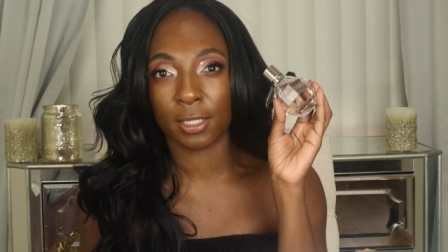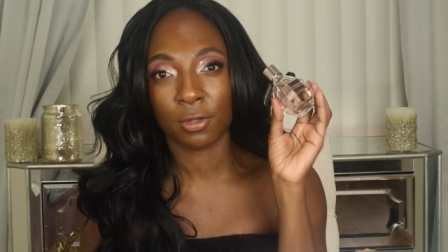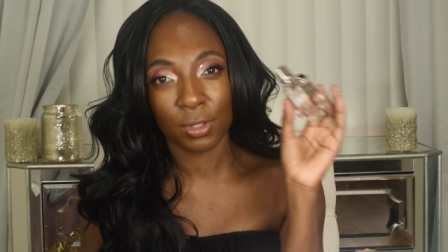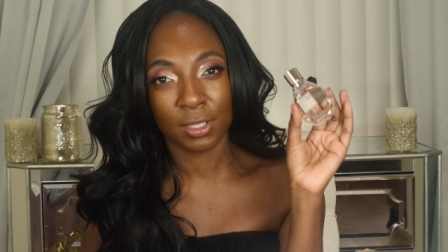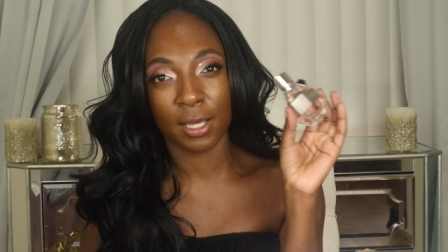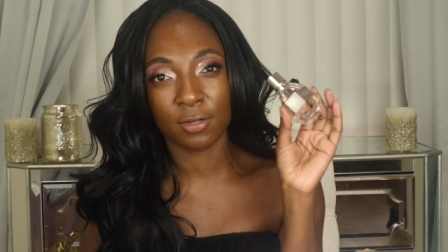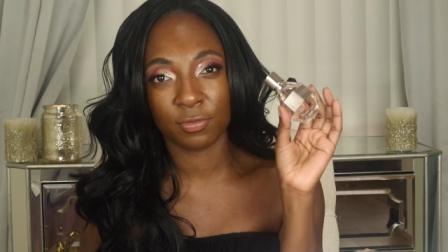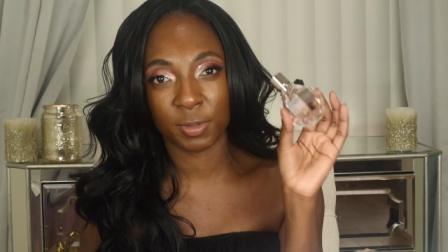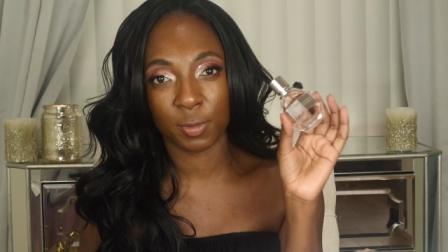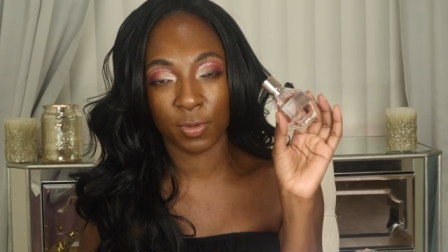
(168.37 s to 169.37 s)
I know a lot
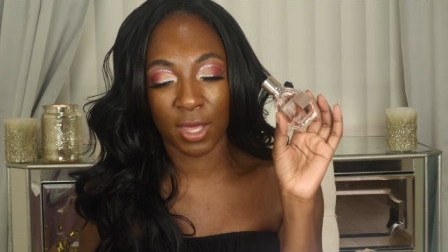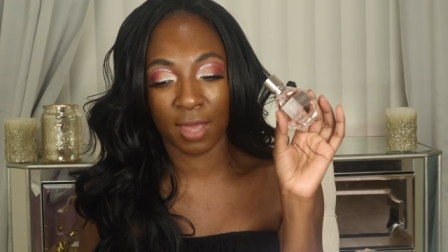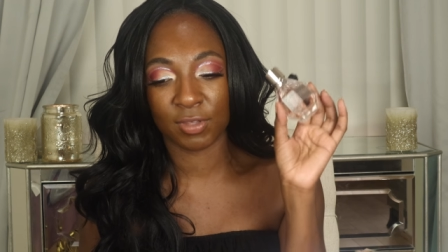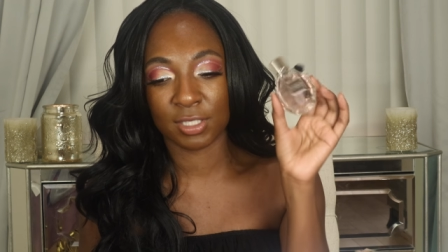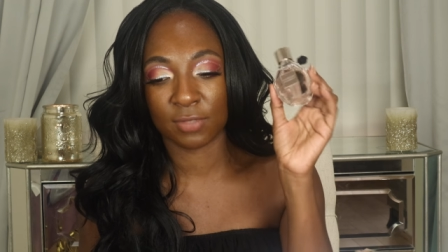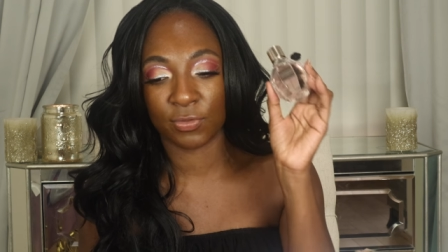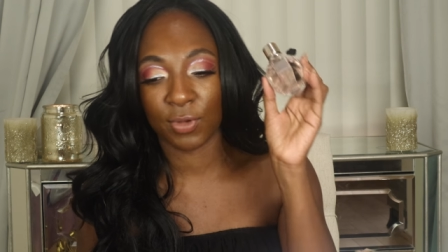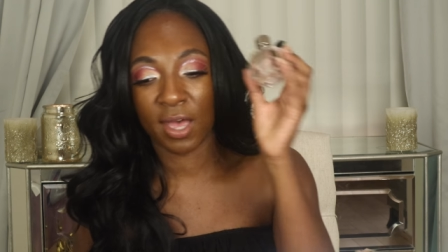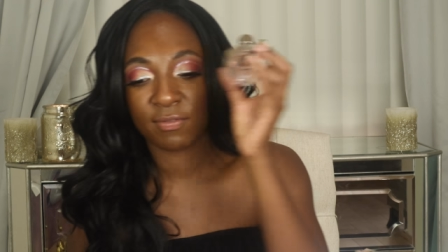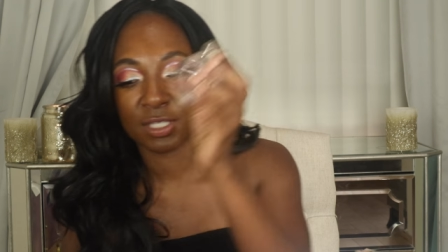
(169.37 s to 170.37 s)
of people have this. If you
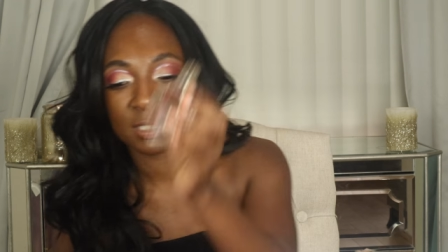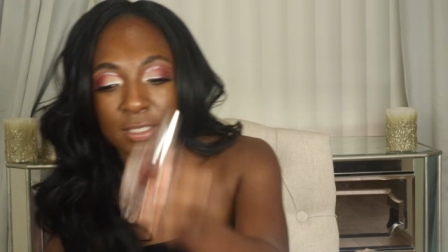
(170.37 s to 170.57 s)
have this,